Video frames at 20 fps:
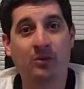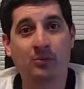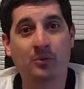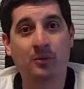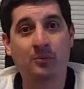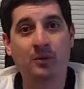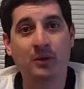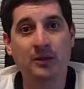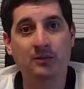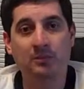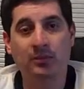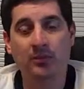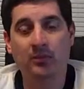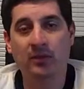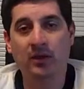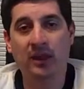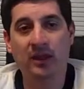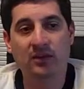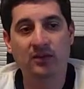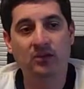group of
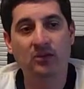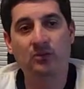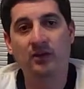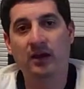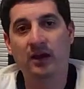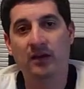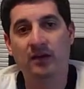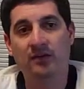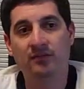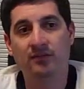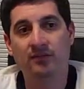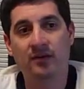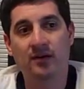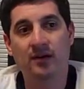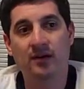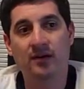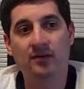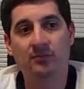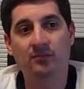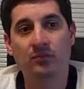people, and you have
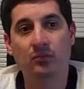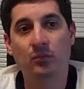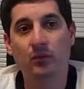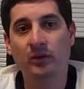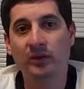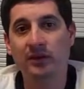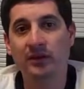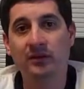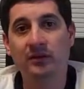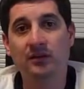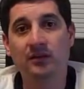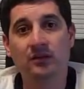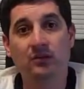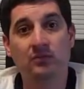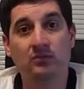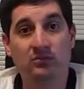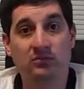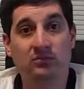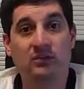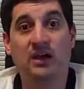really
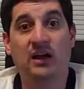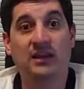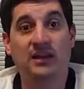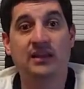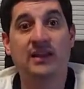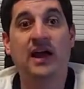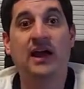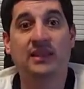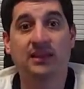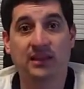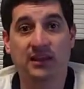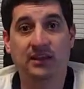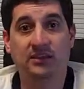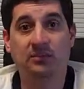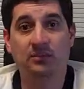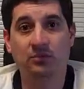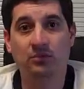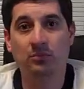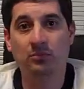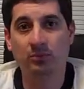done nothing
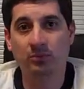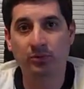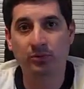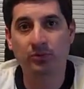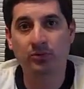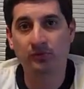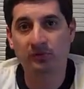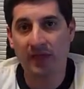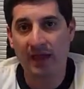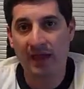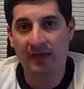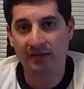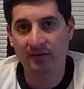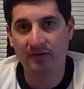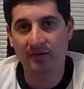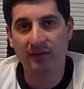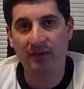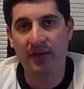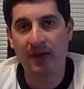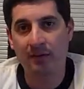to improve that
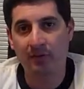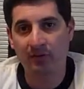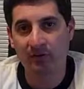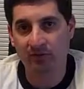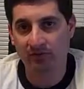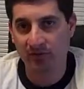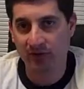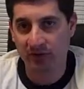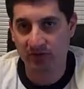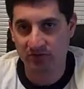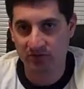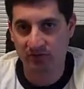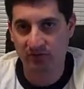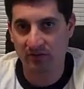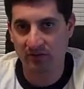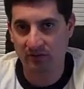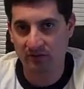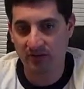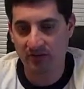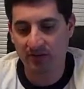collaborative nature of
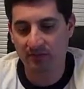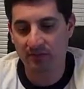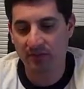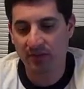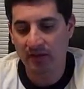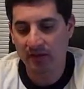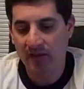the team.